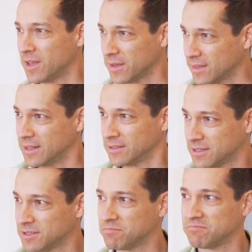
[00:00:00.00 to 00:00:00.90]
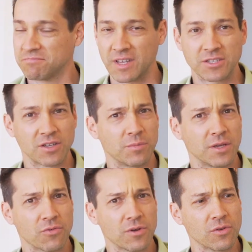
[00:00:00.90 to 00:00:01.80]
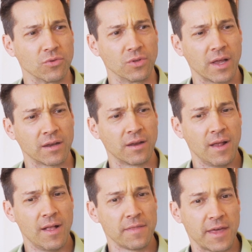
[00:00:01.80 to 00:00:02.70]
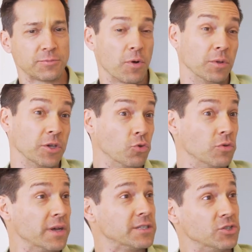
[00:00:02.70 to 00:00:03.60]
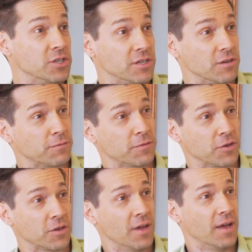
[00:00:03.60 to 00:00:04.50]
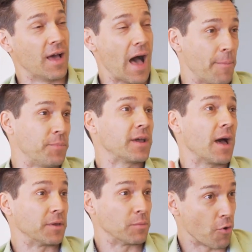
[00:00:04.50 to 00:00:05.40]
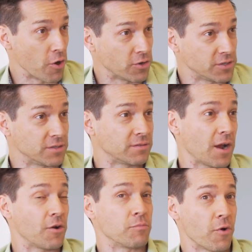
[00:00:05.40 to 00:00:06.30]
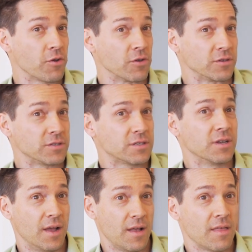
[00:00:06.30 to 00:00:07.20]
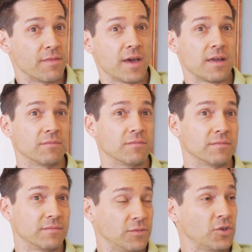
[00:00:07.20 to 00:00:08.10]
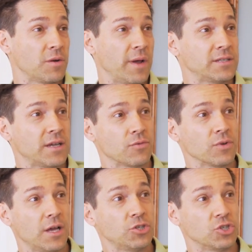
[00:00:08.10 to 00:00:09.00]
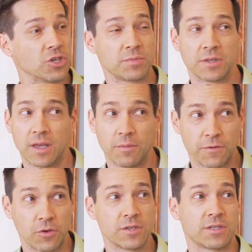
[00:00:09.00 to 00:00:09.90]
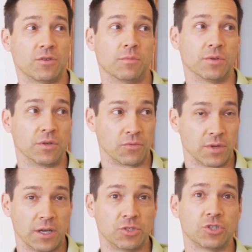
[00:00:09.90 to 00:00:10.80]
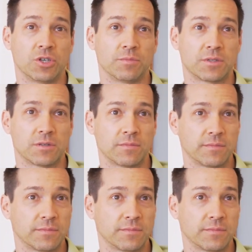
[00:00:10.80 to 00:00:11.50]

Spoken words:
I think that's going to be critical. And that's probably a good message, isn't it, for up and coming brokers and current brokers, that you've got to maintain the relationships and keep focusing on building relationships.